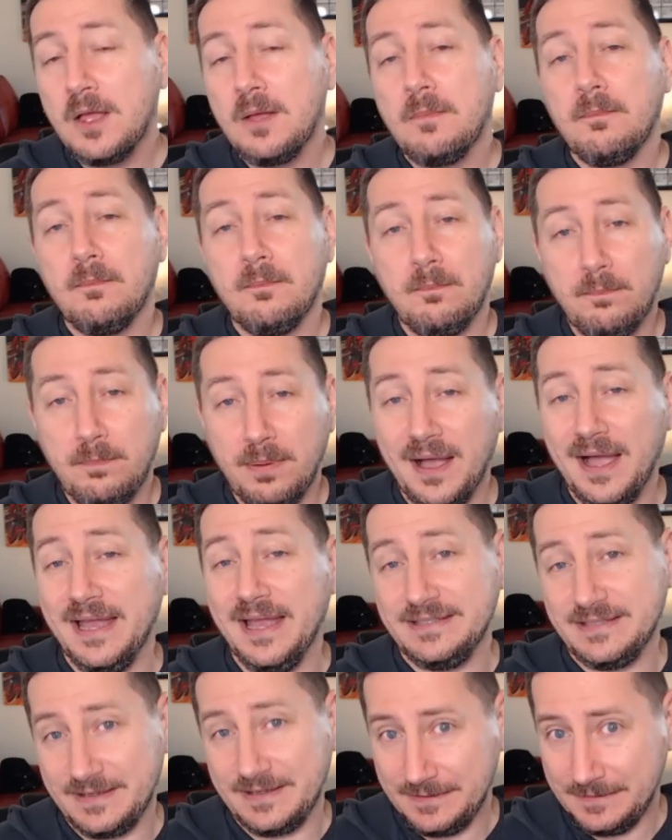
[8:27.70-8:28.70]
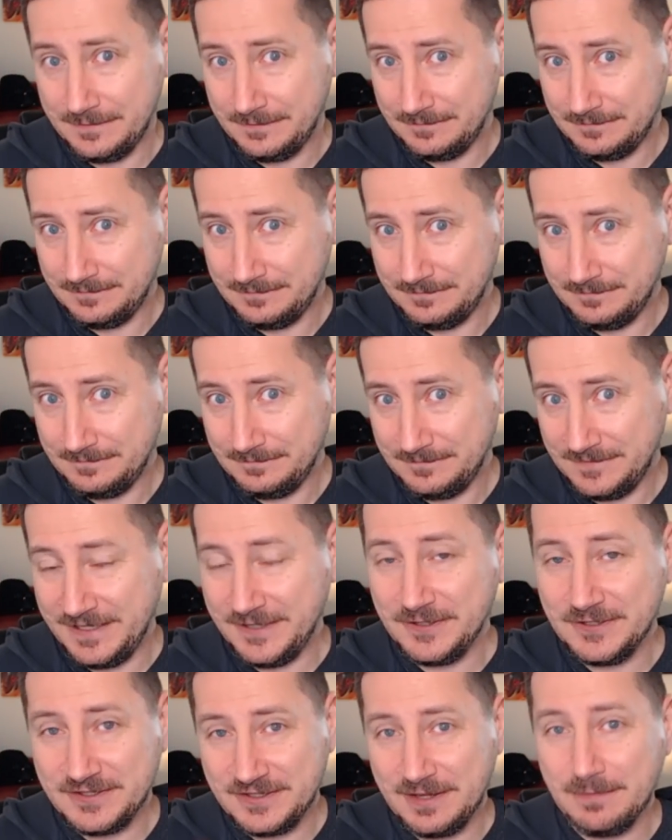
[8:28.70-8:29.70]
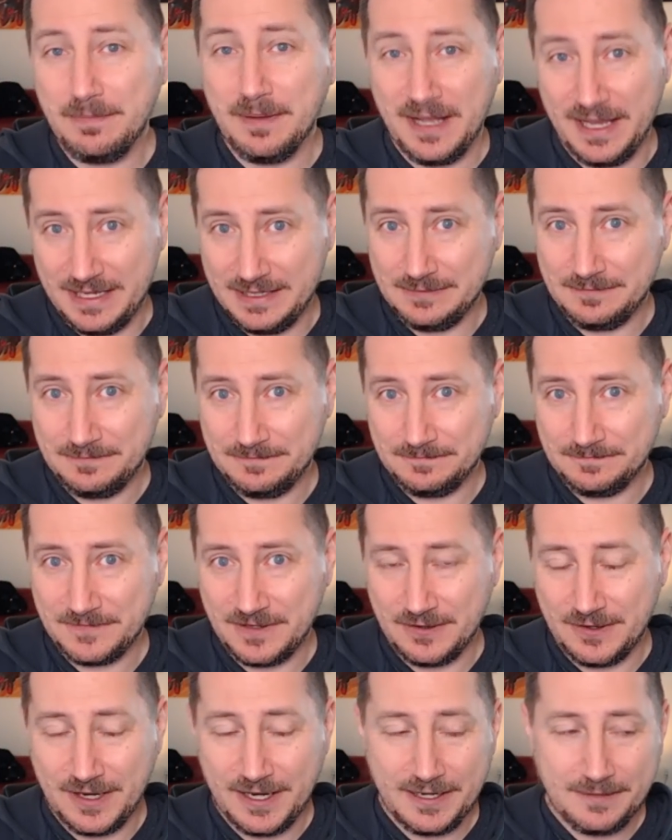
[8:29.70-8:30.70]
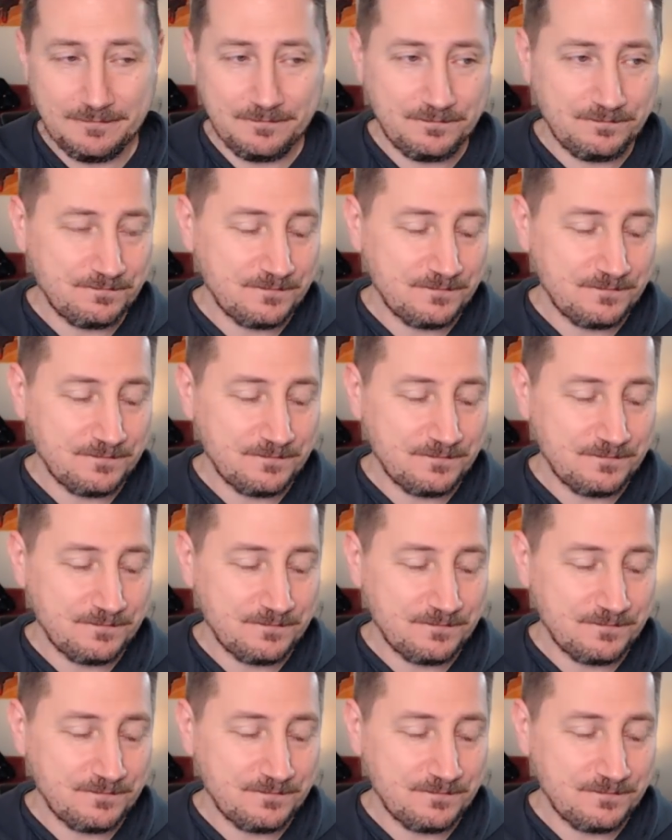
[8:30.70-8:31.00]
But here's the but. All right.